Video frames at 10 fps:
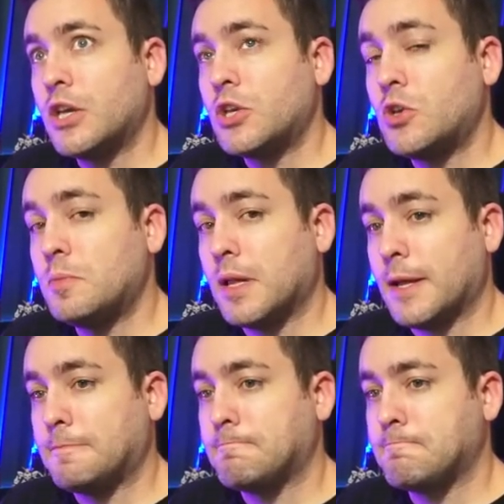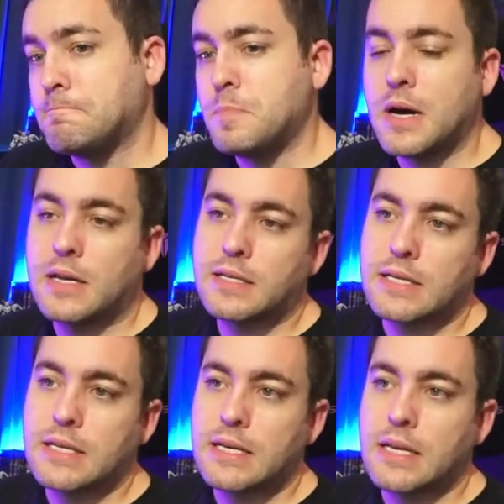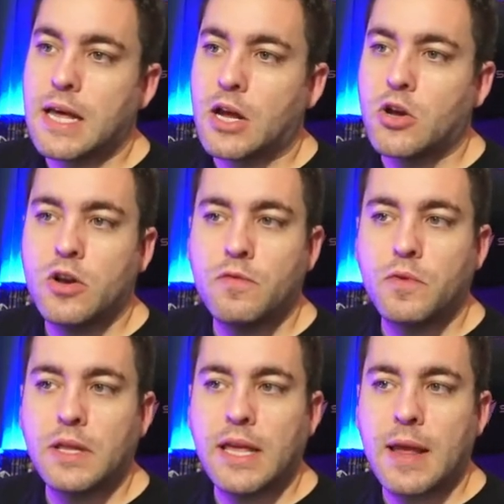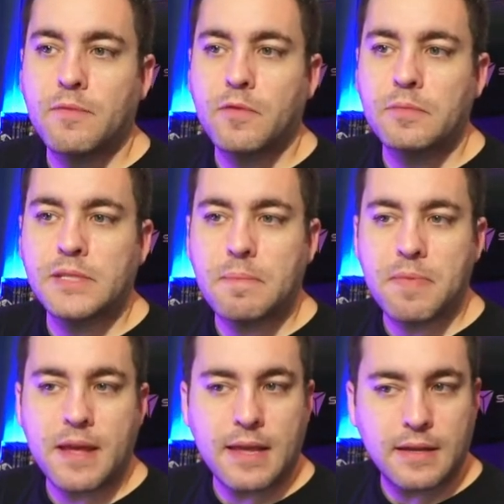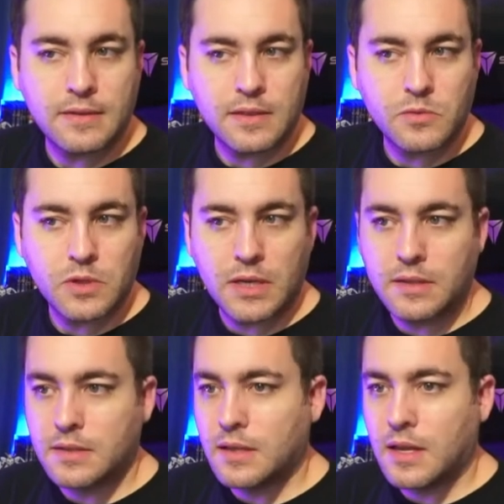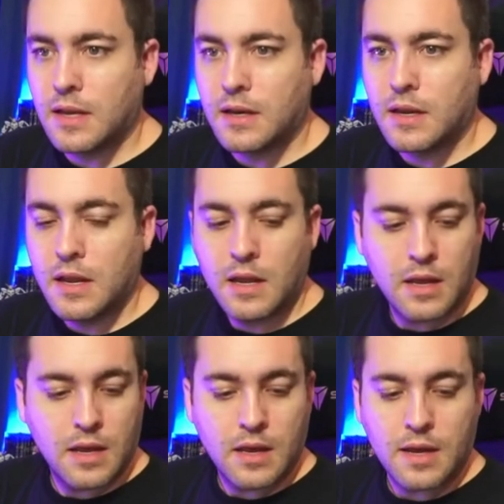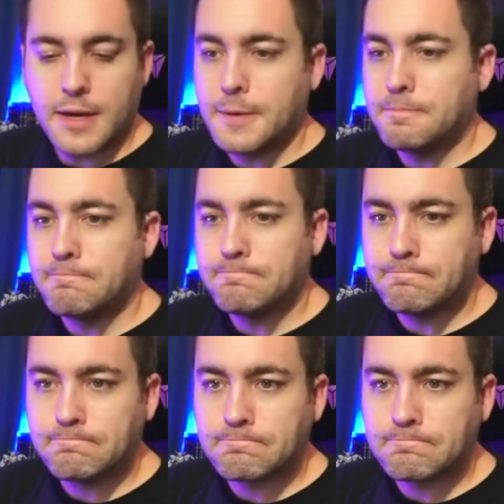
Qubeley, but it could have really came from something else, and we'll get to that. Um,